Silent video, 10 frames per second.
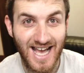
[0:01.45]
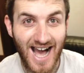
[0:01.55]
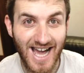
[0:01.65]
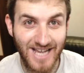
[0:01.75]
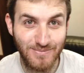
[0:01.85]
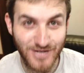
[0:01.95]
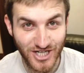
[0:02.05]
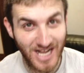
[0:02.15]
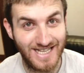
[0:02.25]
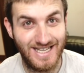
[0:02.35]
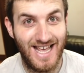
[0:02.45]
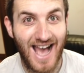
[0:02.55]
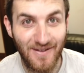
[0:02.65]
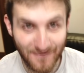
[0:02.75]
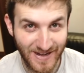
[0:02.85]
I am shit
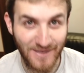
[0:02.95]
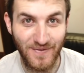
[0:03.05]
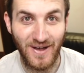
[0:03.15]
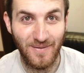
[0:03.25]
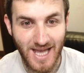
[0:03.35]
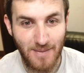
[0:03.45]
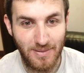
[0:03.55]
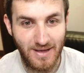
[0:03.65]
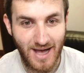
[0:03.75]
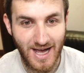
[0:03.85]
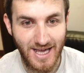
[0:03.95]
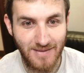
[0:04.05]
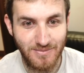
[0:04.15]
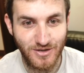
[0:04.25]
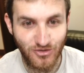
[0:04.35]
at FIFA. Yep, I
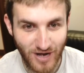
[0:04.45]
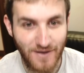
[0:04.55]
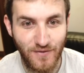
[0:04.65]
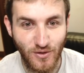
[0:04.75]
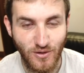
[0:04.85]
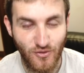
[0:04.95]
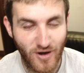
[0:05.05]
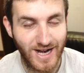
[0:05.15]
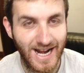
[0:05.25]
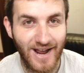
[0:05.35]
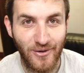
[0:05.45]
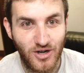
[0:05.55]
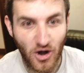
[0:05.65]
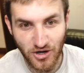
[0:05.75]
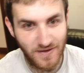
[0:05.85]
am dreadful right now.
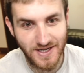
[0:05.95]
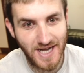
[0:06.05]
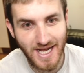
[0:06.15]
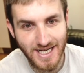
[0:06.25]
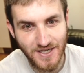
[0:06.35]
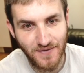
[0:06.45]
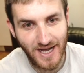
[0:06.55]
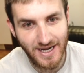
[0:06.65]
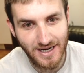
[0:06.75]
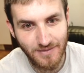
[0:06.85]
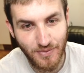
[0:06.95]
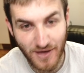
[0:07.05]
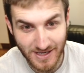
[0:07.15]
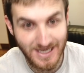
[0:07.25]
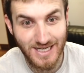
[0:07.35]
Gone are the days of getting
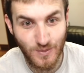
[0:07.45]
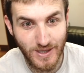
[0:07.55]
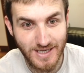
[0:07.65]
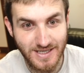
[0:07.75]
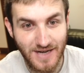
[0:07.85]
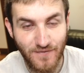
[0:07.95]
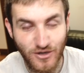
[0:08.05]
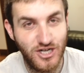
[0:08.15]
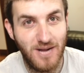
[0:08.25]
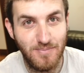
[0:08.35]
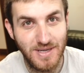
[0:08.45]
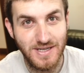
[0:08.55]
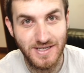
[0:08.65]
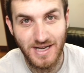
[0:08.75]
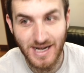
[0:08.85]
36 wins in for
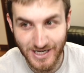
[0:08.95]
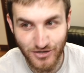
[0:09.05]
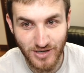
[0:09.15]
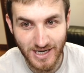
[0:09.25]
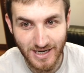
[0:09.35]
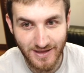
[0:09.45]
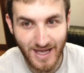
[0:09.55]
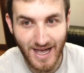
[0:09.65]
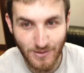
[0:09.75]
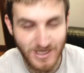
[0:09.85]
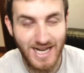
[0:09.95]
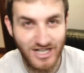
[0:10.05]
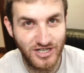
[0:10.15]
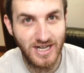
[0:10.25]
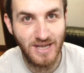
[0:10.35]
Champions. Literally, that was
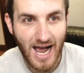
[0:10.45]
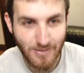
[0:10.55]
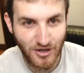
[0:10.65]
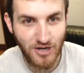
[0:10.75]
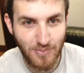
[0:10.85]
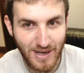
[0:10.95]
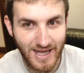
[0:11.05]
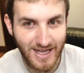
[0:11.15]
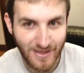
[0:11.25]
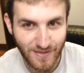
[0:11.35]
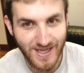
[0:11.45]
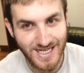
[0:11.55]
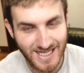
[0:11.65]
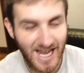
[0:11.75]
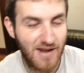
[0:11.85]
last year. I'm going to play
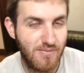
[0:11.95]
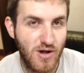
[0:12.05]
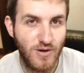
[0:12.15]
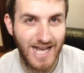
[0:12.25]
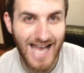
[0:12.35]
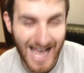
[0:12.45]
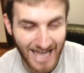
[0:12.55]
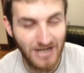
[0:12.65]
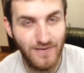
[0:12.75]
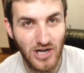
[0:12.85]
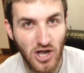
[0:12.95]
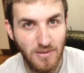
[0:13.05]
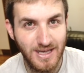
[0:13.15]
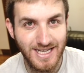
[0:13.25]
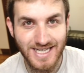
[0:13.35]
this game mode a hell of a lot
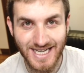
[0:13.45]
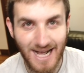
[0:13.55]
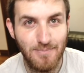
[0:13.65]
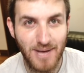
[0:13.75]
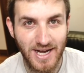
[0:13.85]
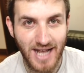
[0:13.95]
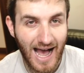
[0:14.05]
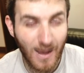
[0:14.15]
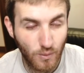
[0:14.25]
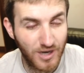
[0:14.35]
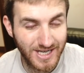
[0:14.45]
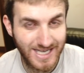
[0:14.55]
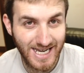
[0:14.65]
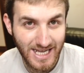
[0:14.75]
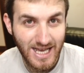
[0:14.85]
to get better. I want to
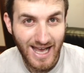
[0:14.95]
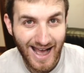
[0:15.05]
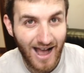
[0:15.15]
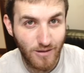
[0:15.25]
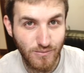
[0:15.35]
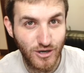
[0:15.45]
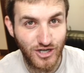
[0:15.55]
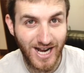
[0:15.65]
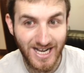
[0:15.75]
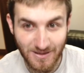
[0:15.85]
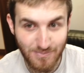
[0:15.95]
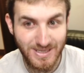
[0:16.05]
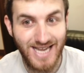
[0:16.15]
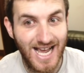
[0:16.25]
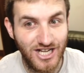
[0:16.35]
see how much I can
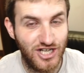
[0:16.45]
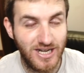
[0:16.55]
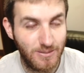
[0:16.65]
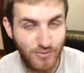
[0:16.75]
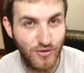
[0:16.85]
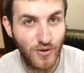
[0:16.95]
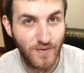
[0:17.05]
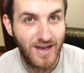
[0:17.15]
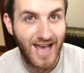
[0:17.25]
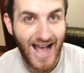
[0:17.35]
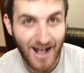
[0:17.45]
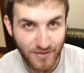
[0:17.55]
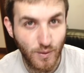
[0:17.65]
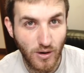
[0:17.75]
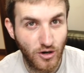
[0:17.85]
potentially improve at
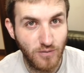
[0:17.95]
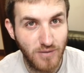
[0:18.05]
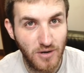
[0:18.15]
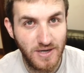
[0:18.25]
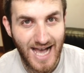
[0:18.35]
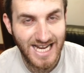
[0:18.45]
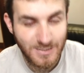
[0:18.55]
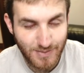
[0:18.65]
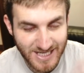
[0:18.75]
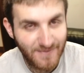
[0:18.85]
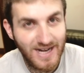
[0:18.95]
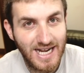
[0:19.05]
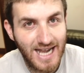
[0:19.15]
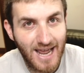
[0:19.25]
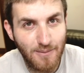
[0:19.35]
the World Cup mode, and
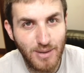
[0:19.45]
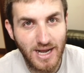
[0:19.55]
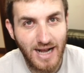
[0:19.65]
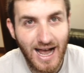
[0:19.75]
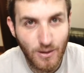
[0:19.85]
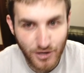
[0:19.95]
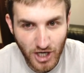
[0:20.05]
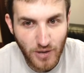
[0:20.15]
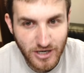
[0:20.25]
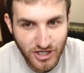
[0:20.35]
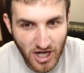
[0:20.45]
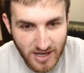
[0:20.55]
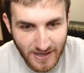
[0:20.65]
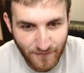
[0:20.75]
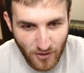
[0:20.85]
specifically gameplay. I want to go on a
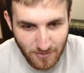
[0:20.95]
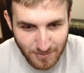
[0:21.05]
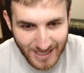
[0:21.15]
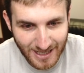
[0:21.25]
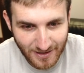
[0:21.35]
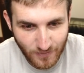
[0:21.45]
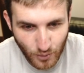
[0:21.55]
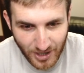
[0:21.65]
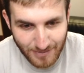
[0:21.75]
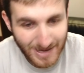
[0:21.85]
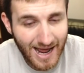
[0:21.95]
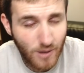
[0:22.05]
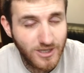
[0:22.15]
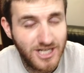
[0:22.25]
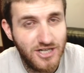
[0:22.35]
journey from being what I am now,
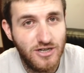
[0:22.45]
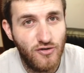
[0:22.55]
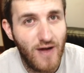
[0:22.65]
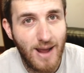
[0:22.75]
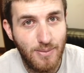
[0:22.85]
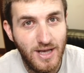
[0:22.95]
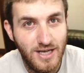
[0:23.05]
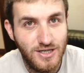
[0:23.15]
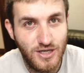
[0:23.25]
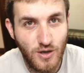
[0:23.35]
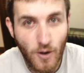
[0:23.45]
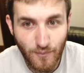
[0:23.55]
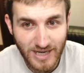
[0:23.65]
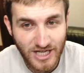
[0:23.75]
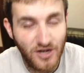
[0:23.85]
which is just crap, to
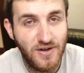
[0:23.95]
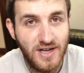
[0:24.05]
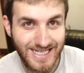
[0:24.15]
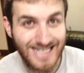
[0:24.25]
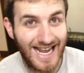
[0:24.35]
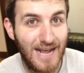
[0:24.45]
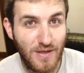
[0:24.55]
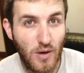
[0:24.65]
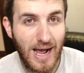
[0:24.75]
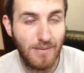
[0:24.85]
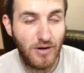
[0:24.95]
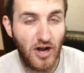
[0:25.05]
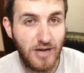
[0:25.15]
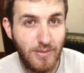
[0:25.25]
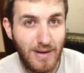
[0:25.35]
hopefully good. Today though, I'm
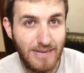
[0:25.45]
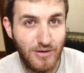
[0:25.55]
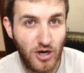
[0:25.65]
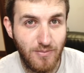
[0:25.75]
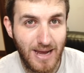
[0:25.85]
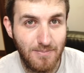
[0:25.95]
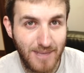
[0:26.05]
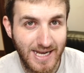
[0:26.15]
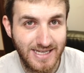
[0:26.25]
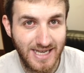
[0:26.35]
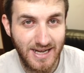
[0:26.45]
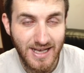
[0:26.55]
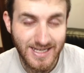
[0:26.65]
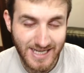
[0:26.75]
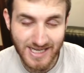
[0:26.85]
going to be playing with good man Bateson
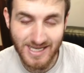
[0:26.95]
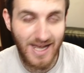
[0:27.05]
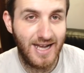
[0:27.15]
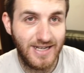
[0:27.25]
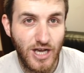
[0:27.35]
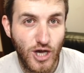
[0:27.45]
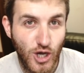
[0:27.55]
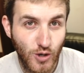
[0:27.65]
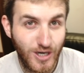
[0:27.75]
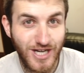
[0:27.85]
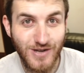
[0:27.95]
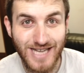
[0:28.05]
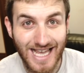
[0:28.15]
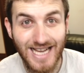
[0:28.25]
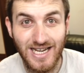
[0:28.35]
to decide who can
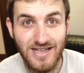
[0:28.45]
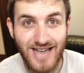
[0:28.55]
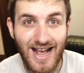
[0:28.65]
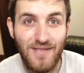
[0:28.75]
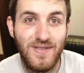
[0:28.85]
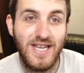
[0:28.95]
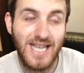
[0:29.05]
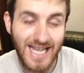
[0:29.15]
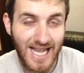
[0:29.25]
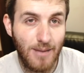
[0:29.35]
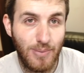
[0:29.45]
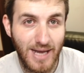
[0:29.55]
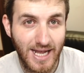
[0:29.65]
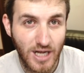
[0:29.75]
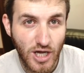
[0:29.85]
use England at the EA
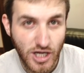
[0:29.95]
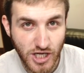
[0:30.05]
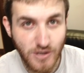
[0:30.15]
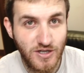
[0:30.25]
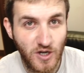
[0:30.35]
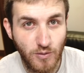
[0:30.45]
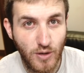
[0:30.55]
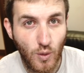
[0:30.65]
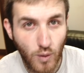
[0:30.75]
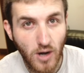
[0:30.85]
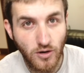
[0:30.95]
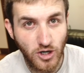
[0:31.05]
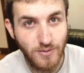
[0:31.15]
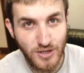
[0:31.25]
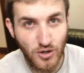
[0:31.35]
Play YouTuber World
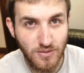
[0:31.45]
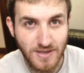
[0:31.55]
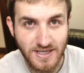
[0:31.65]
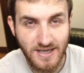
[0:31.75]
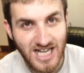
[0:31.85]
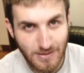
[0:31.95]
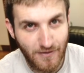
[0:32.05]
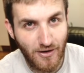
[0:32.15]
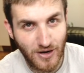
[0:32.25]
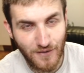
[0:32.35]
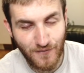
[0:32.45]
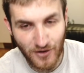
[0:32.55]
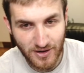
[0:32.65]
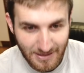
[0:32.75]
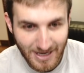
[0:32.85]
Cup tournament. It's going to be very good fun.